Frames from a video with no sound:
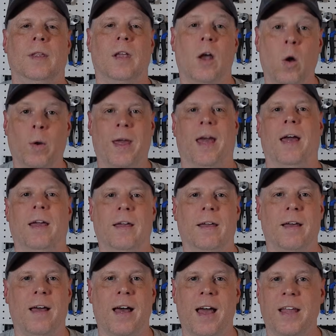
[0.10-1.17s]
Okay,
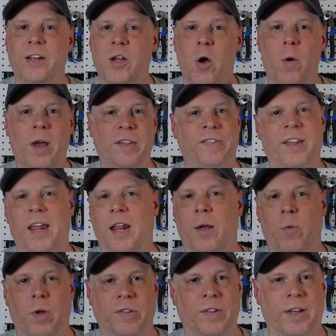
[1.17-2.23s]
I know I said I
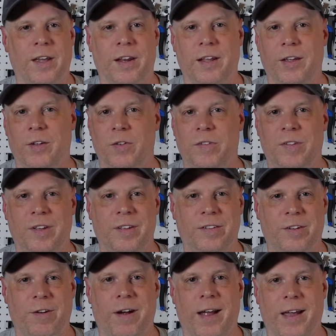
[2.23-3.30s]
wasn't going to use
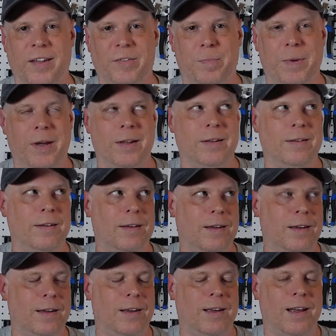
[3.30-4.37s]
these cranks, but
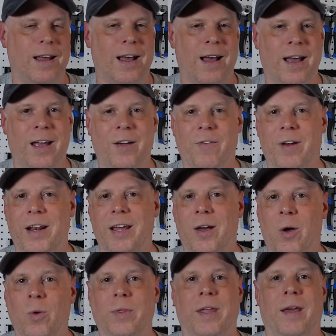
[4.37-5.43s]
I already
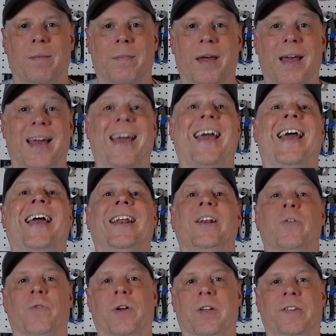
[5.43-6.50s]
own them
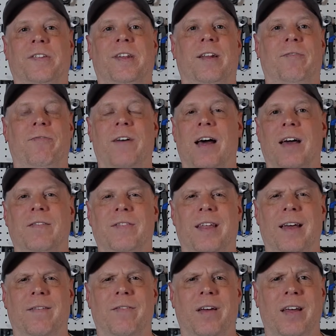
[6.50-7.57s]
and a real set of
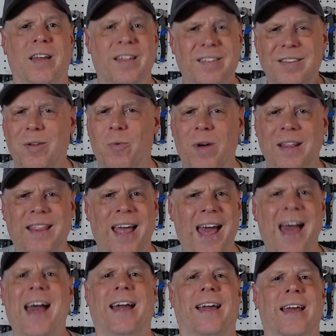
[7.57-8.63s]
FauxDev. So what the
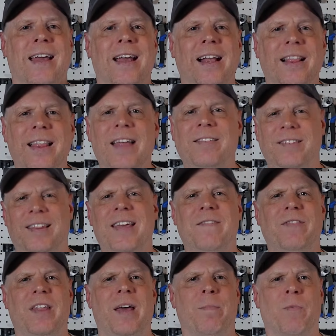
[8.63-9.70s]
heck? Let's
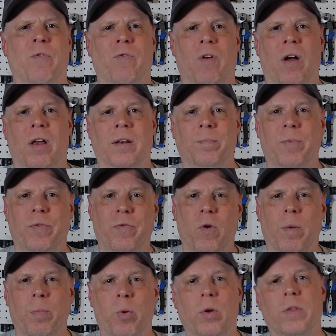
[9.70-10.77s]
give them a run
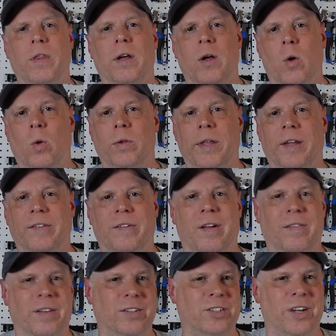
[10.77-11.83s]
before putting the Goldix
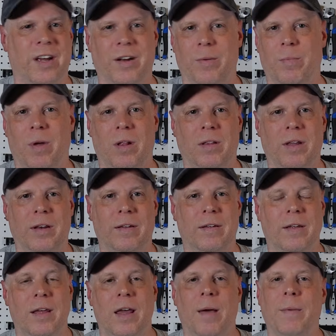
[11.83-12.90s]
on the China mullet.
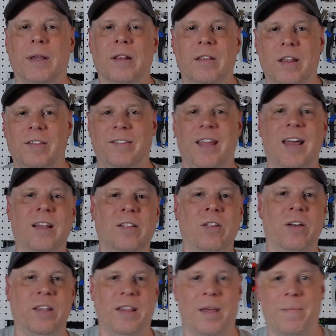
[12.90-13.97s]
I mean, let's take a
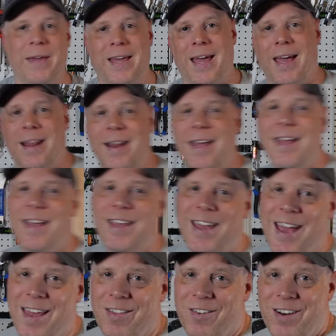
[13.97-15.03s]
look at them again.
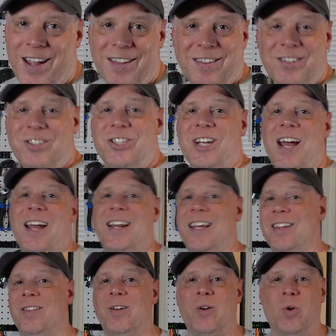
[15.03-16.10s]
Yeah, they're nice and
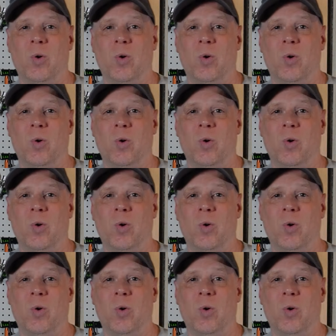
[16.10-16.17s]
shiny and look